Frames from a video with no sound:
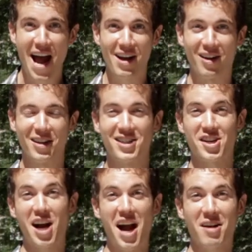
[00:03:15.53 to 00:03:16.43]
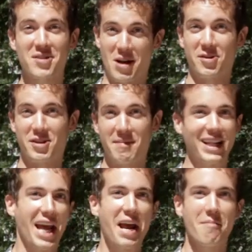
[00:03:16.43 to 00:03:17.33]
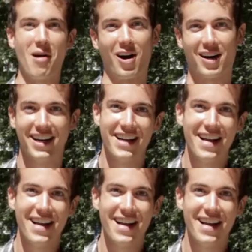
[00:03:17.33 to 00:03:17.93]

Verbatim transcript: Mile, Chicago's ultimate landmark.